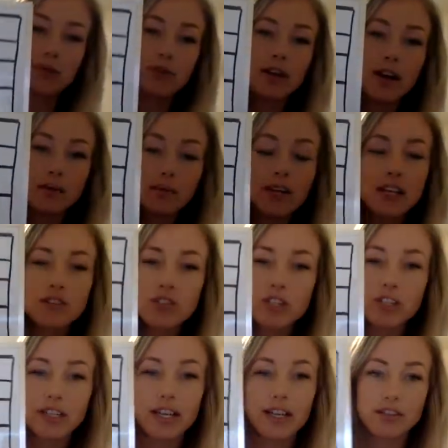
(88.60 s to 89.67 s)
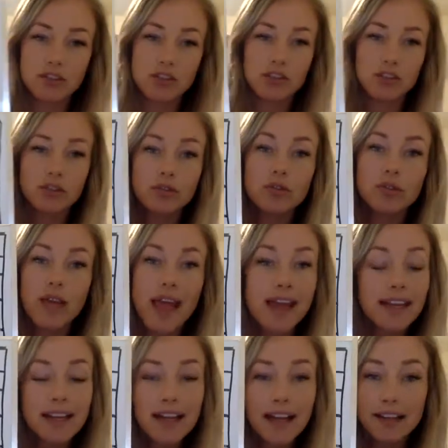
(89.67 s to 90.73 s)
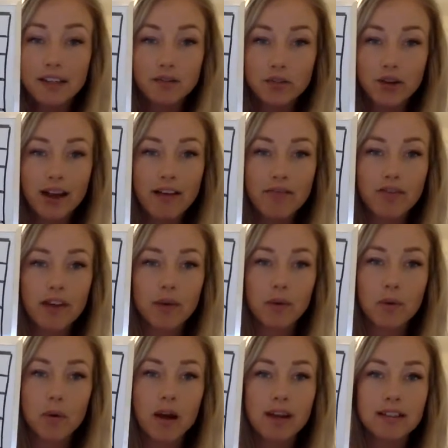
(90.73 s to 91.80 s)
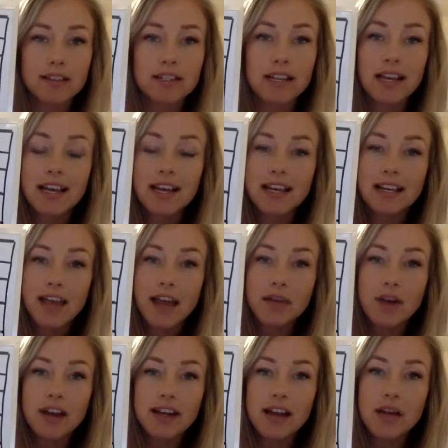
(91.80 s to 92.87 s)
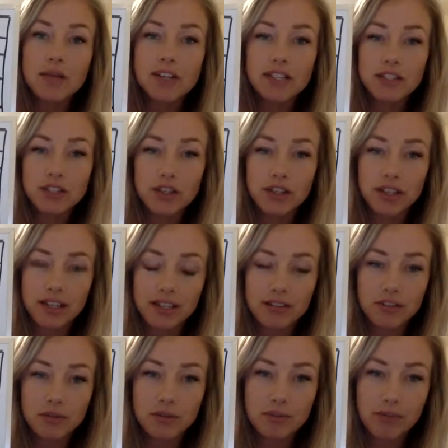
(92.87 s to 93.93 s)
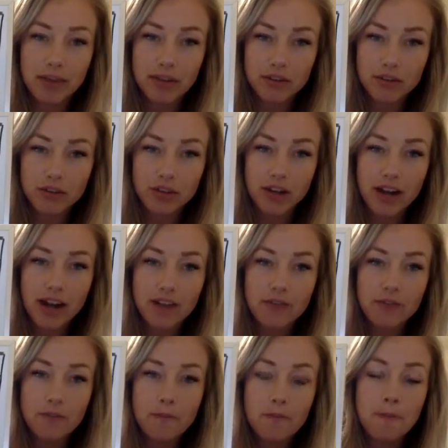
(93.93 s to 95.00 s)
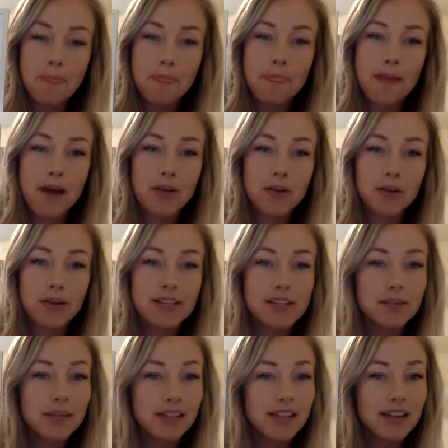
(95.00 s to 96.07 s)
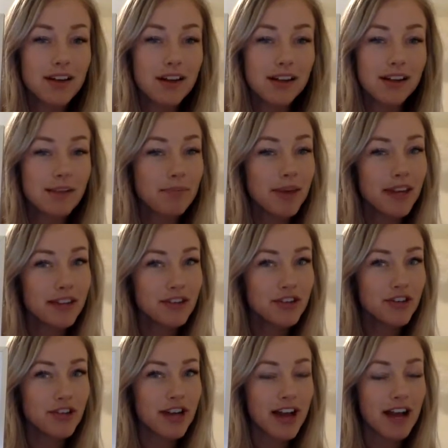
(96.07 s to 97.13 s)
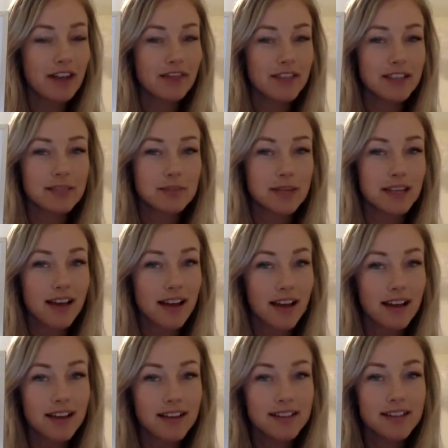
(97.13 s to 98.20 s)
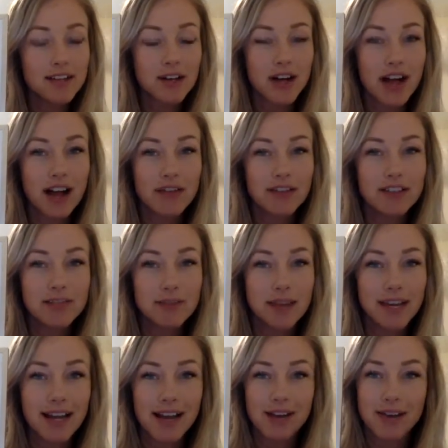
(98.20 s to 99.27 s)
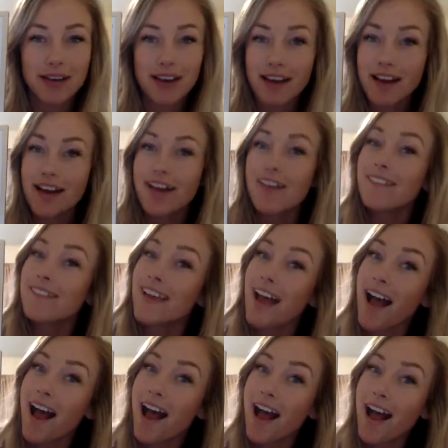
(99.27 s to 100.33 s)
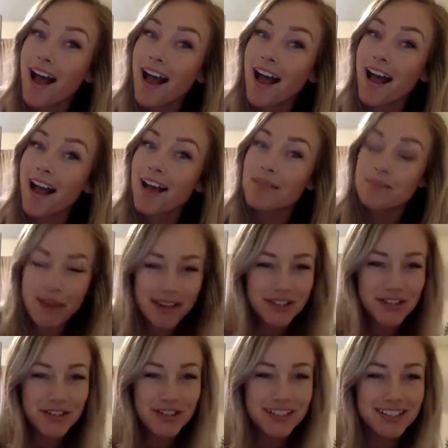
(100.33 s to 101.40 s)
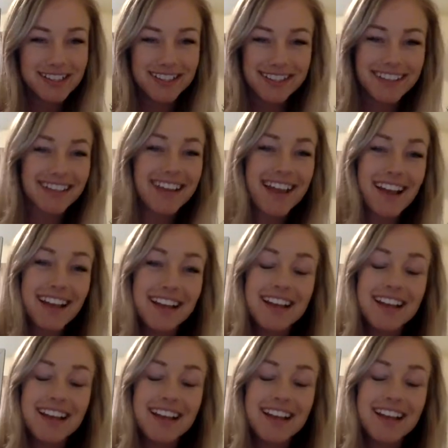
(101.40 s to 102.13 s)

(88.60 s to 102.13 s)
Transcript: and we can turn it into any kind of graph that we want. Okay, right now we're going to turn it into a pictograph. Now the reason why they call it a pictograph is because the graph is made out of pictures, okay?